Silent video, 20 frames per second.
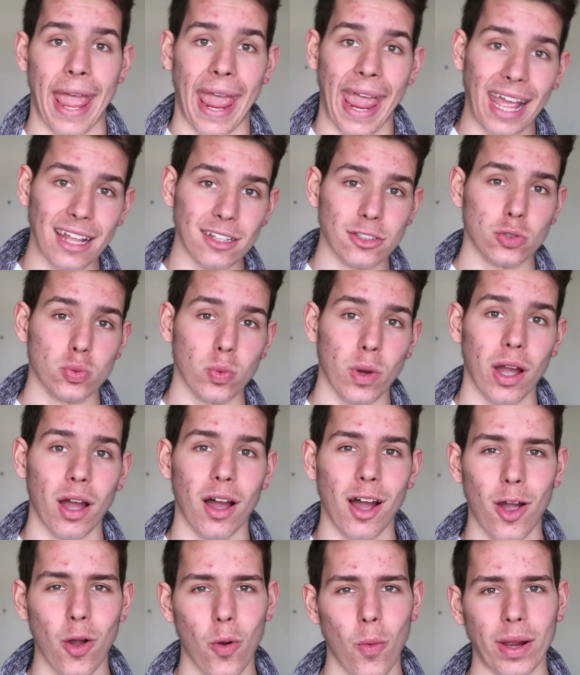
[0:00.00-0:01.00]
Hence why
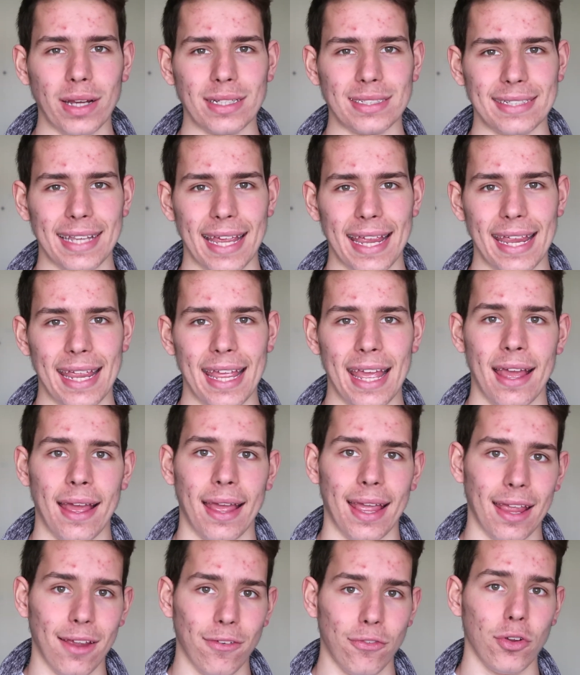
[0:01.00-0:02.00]
I always say
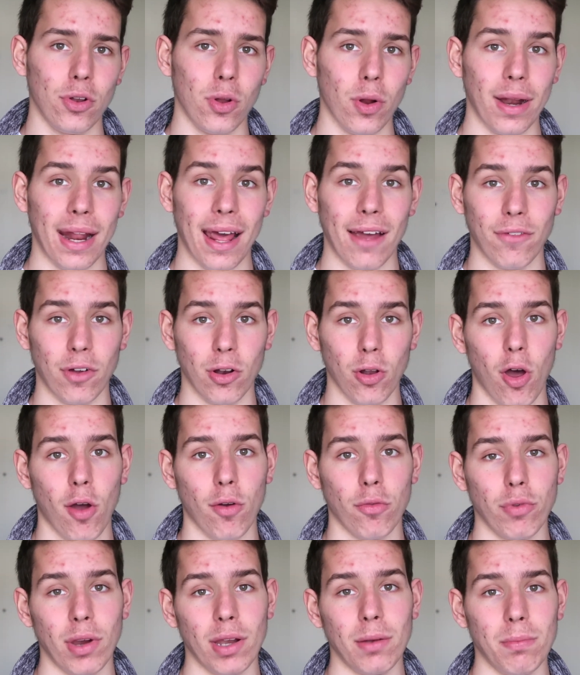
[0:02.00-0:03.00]
if you don't have a
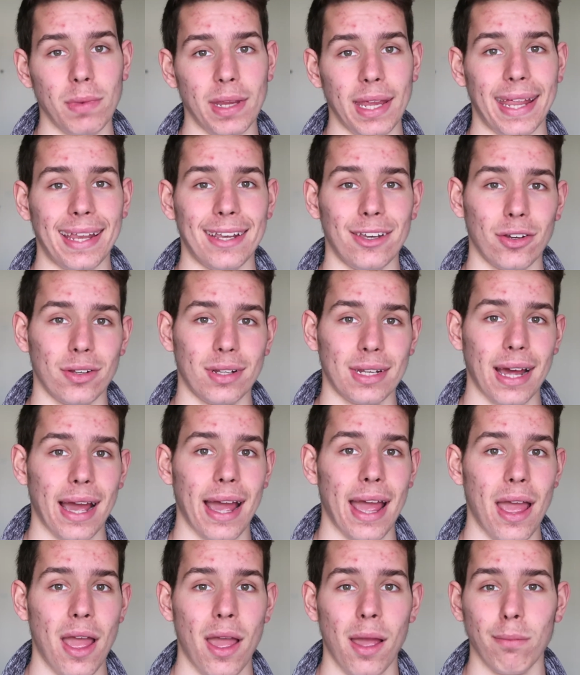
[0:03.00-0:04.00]
lot of red meat in your
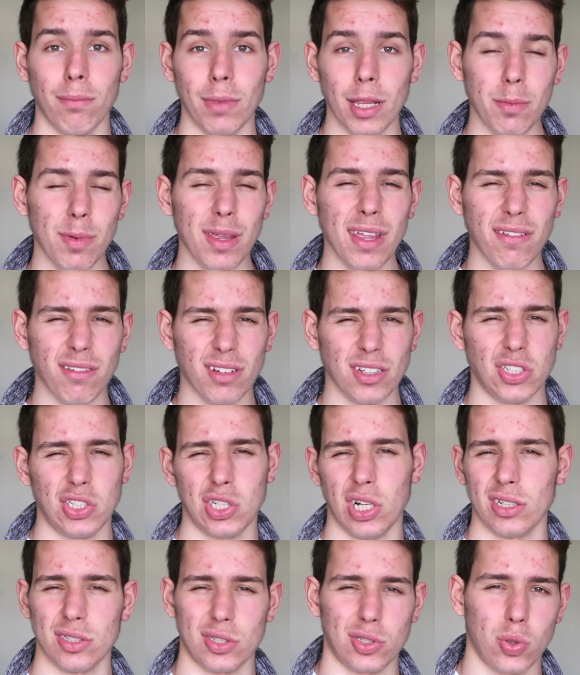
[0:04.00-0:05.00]
diet, maybe even
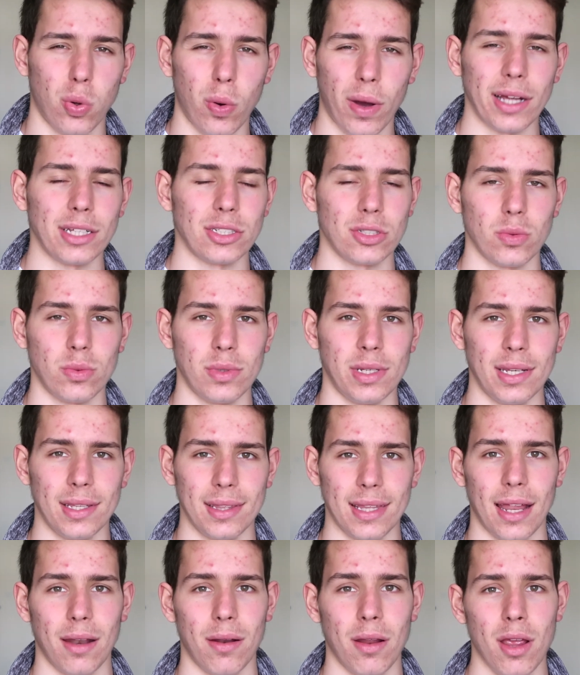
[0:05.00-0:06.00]
just twice a
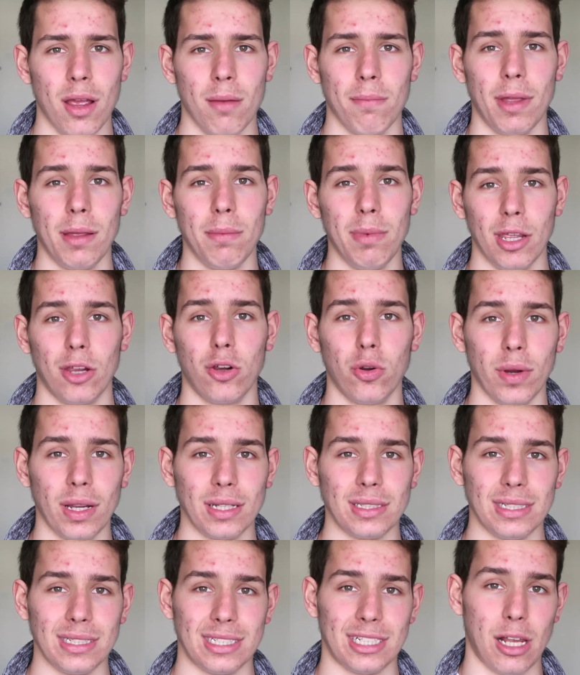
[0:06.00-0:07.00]
week, then maybe
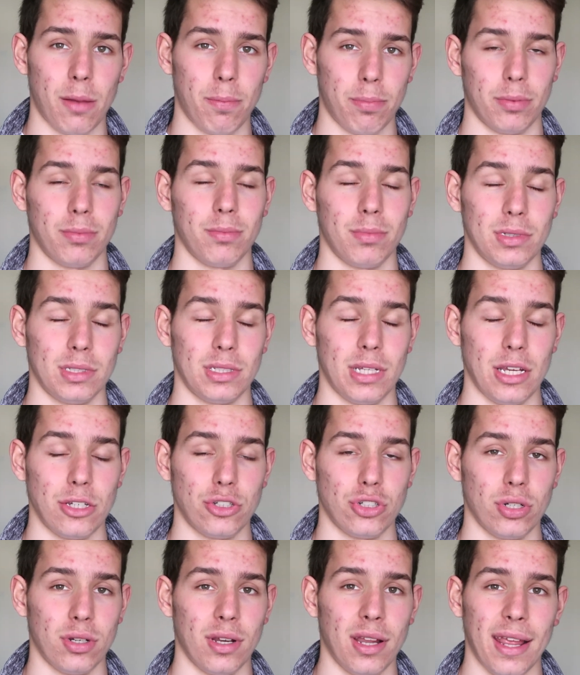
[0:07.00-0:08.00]
creatine
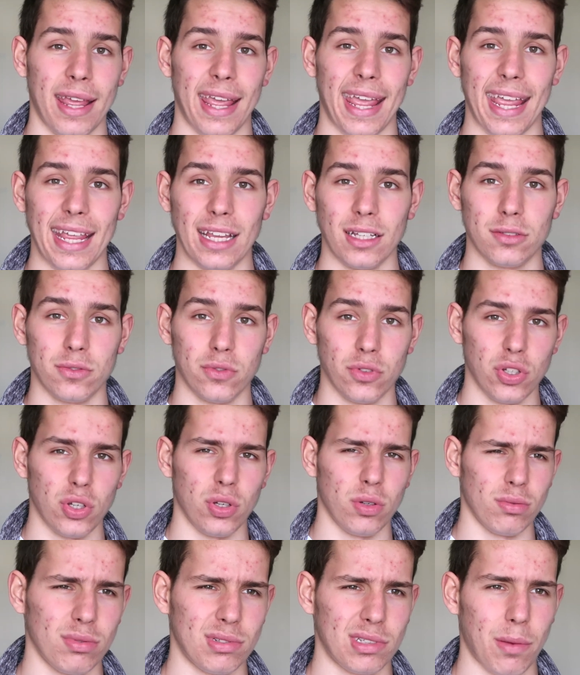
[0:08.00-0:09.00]
supplementation is for
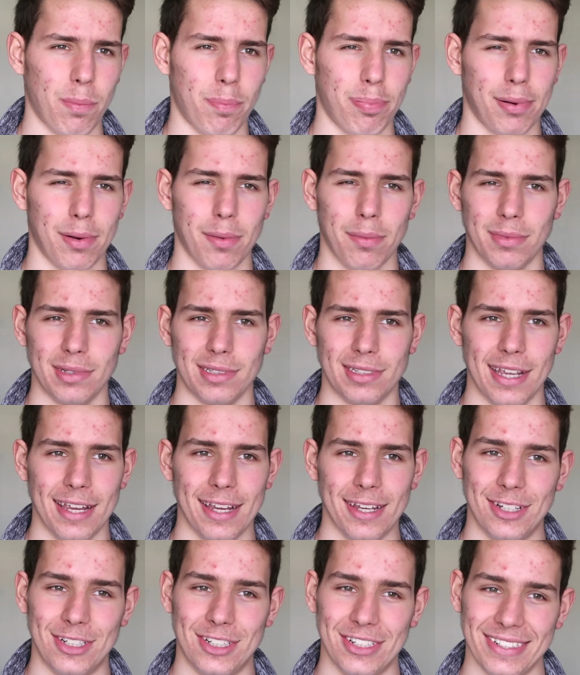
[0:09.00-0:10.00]
you.
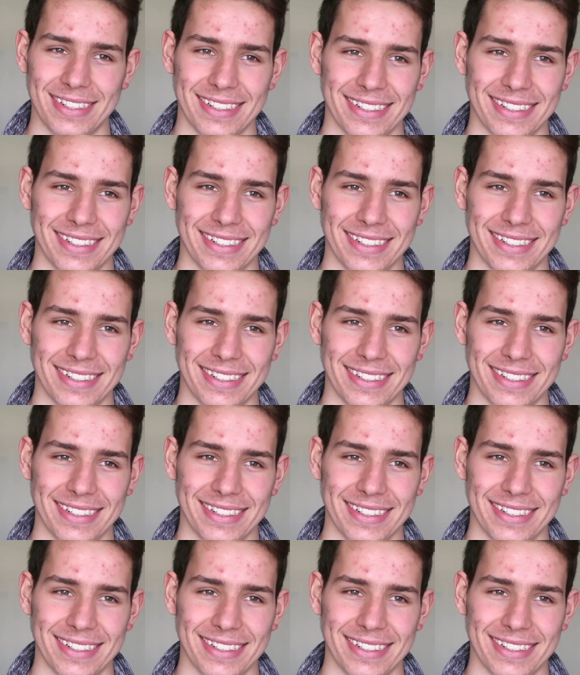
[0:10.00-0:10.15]
Supplementation.